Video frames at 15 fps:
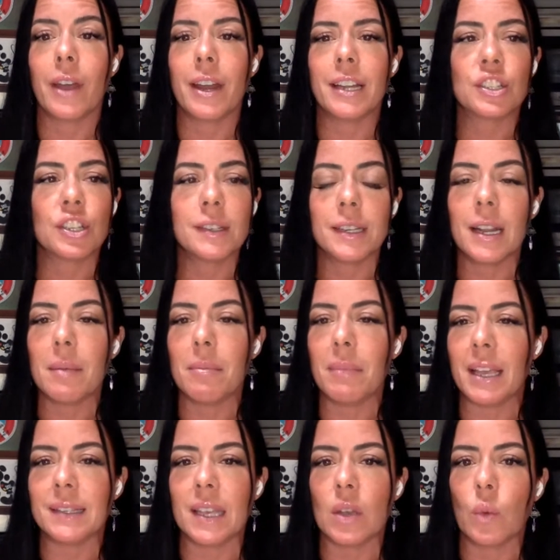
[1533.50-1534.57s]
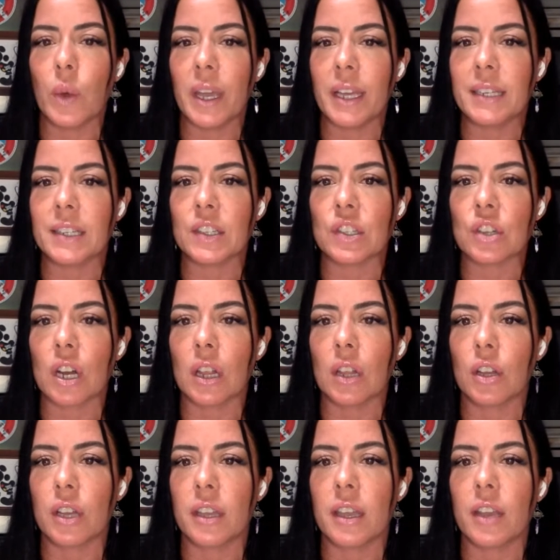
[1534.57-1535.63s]
All right. And it's just an amazing way to
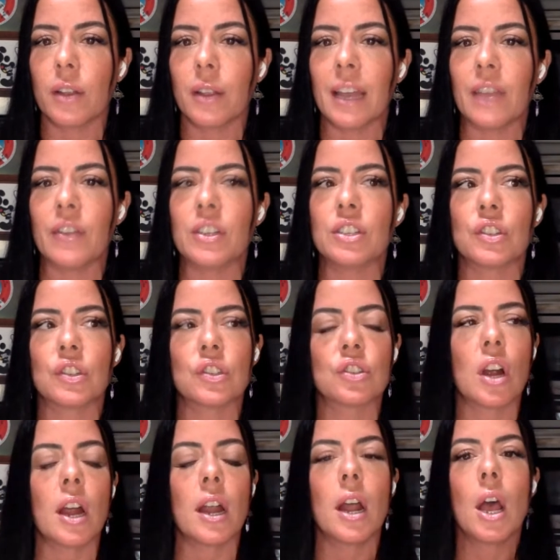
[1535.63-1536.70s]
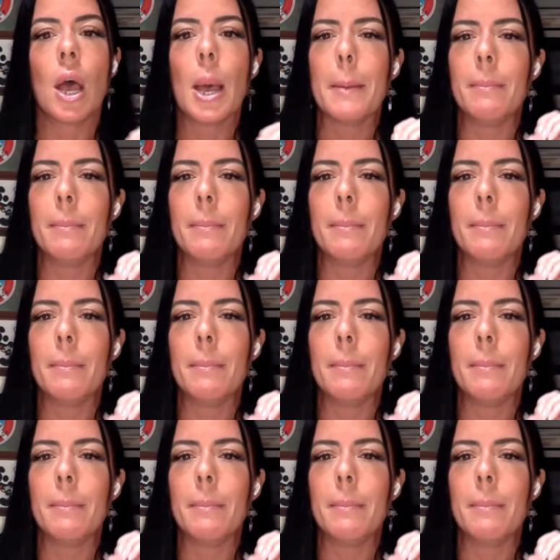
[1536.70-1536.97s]
start looking at your life and just start